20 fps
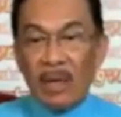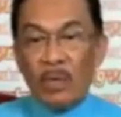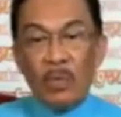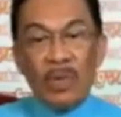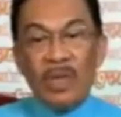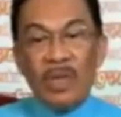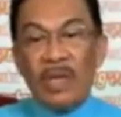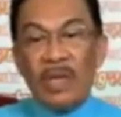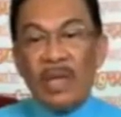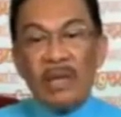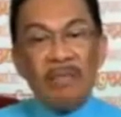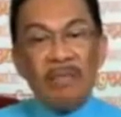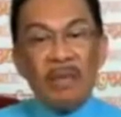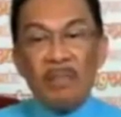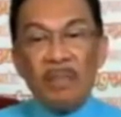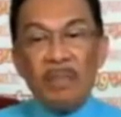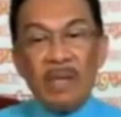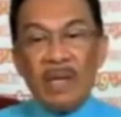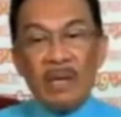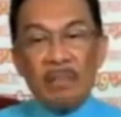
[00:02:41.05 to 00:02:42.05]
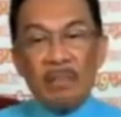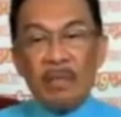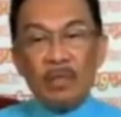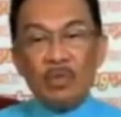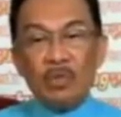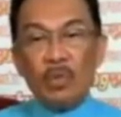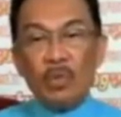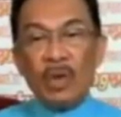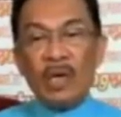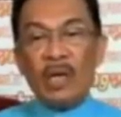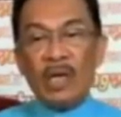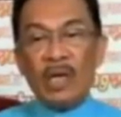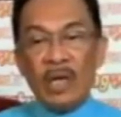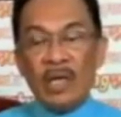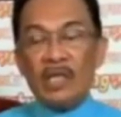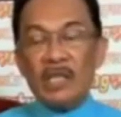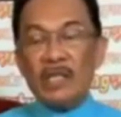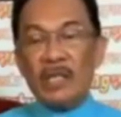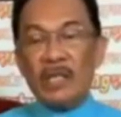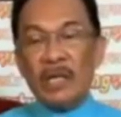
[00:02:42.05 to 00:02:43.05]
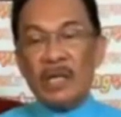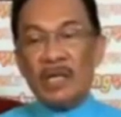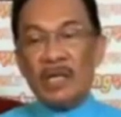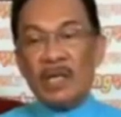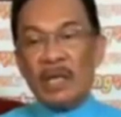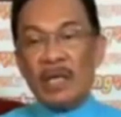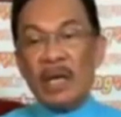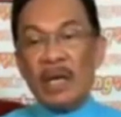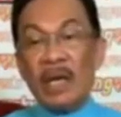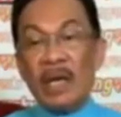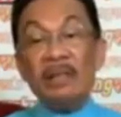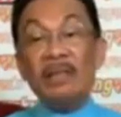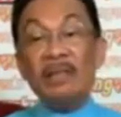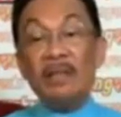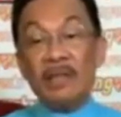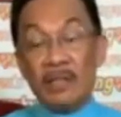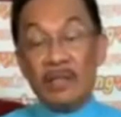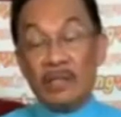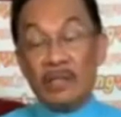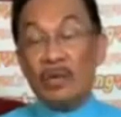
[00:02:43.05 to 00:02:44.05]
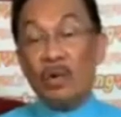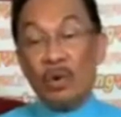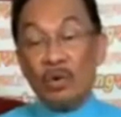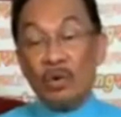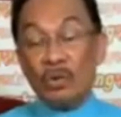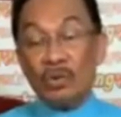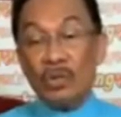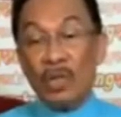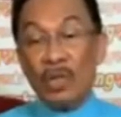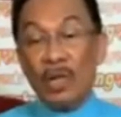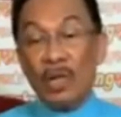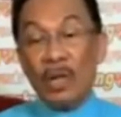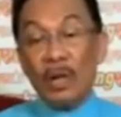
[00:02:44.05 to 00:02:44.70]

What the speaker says: we'll never be able to engage in a healthy discourse.